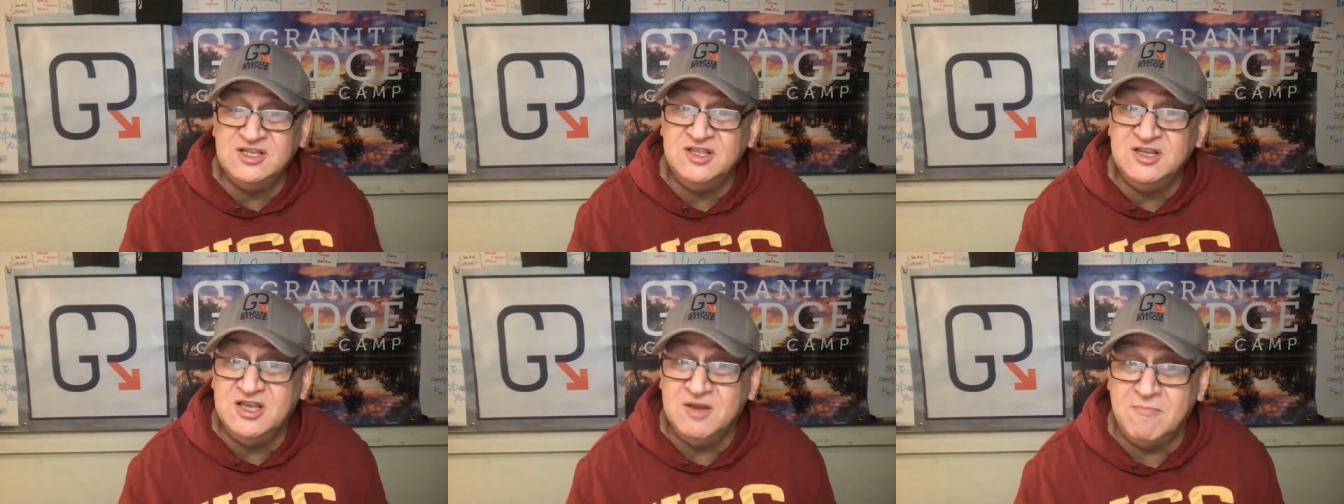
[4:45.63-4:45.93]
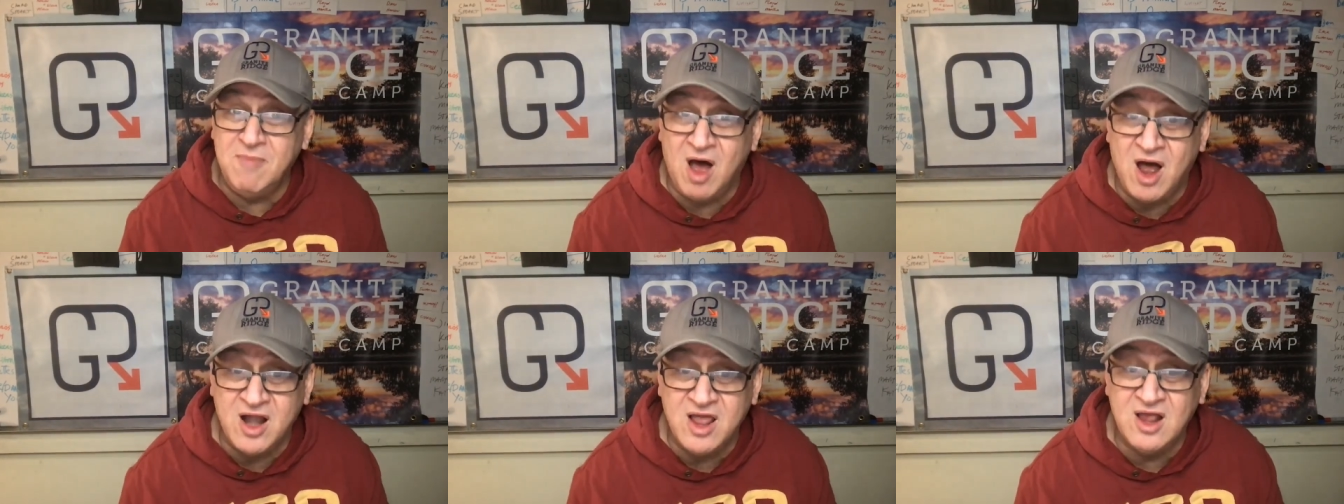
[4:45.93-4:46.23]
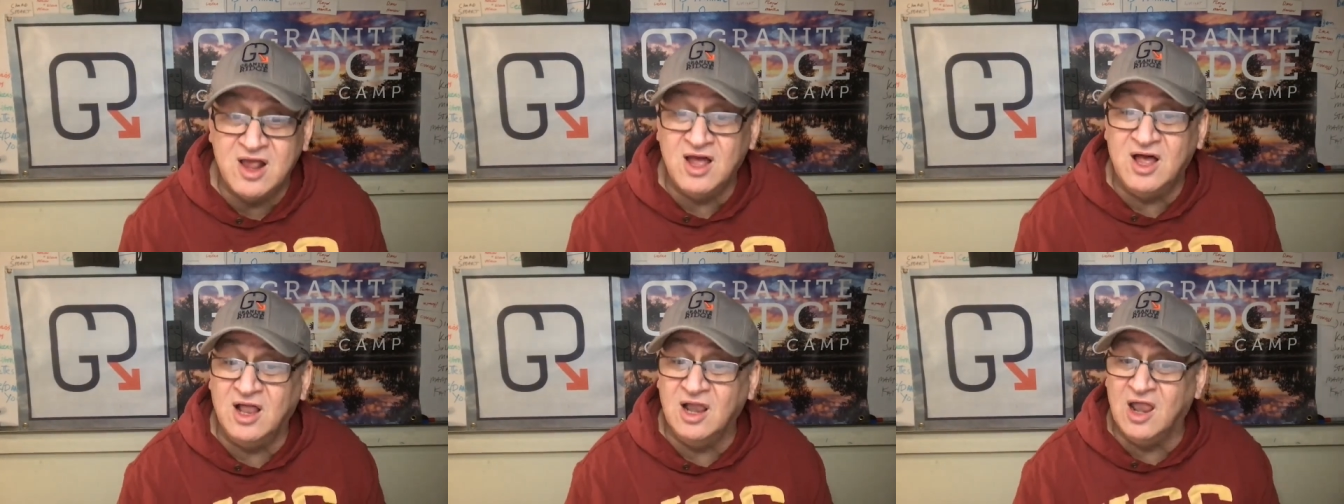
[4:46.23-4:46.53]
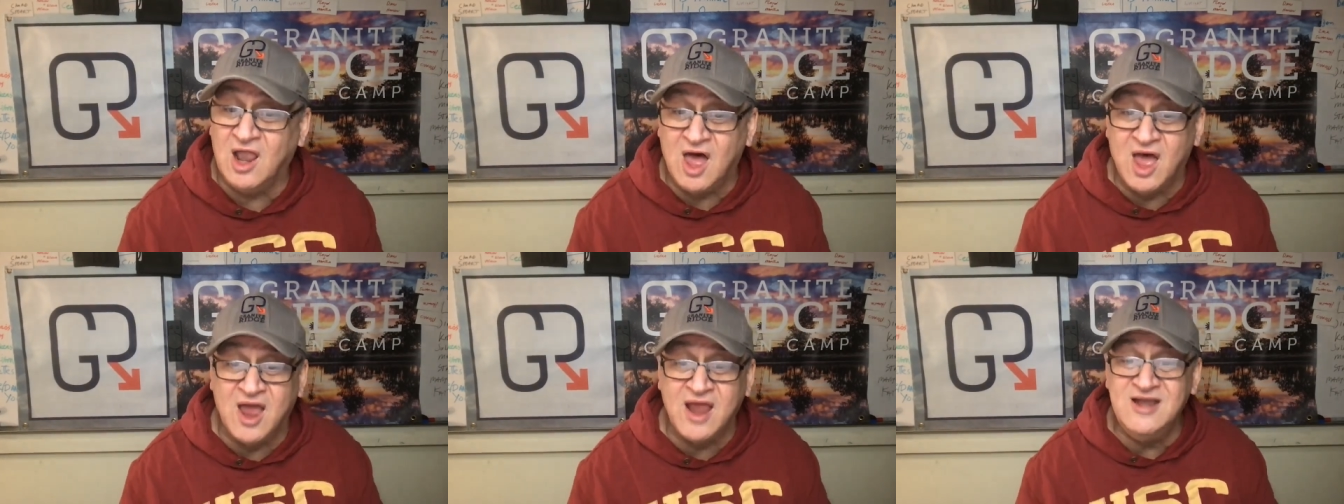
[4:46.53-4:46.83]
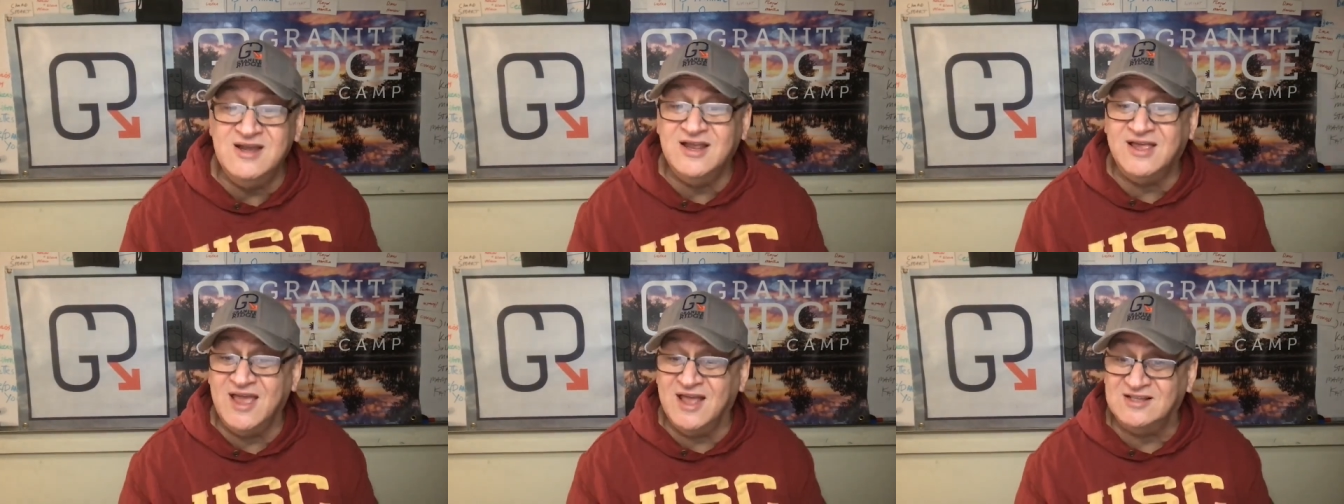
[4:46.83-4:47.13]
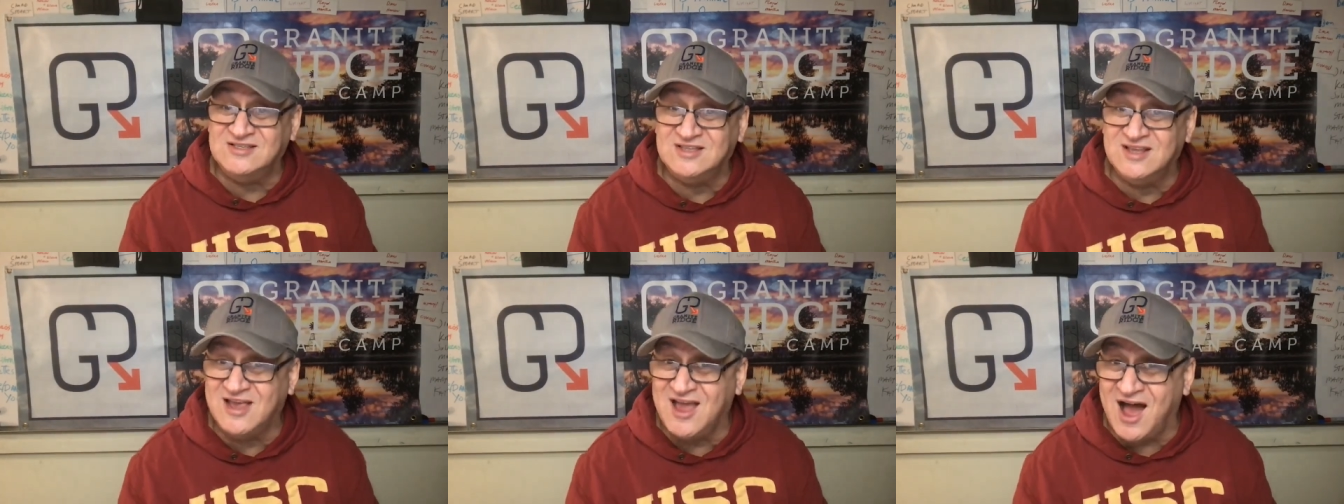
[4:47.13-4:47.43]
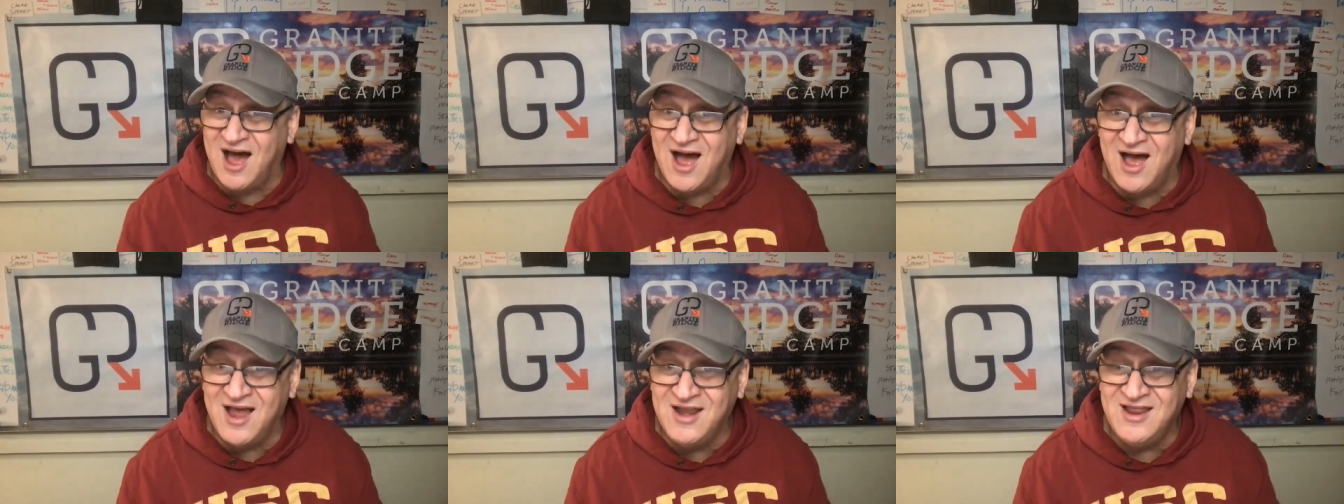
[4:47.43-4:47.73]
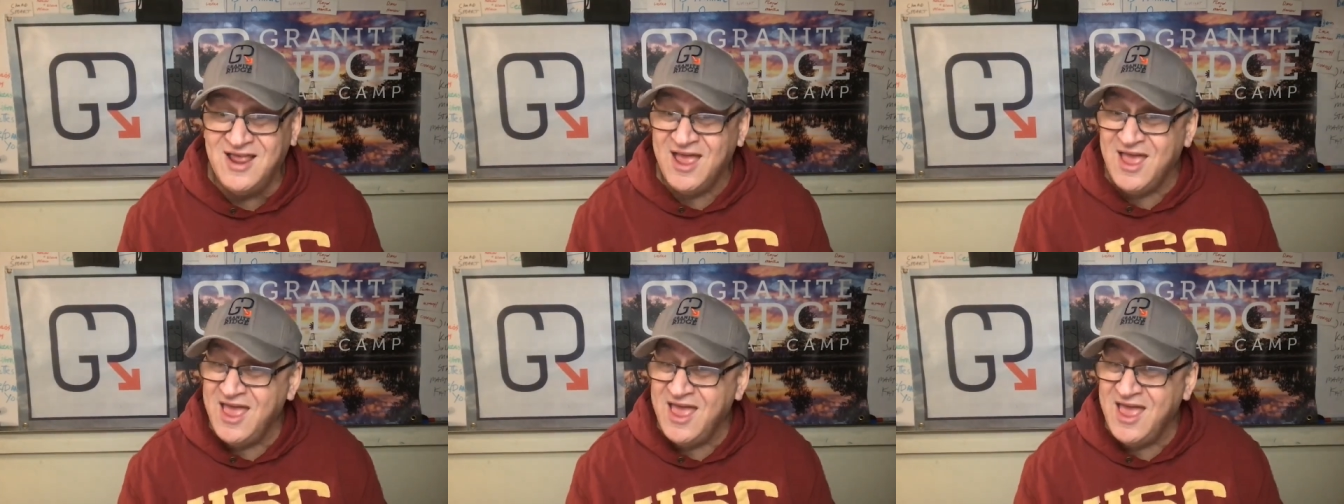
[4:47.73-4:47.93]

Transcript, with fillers: and the demonic aligned against God.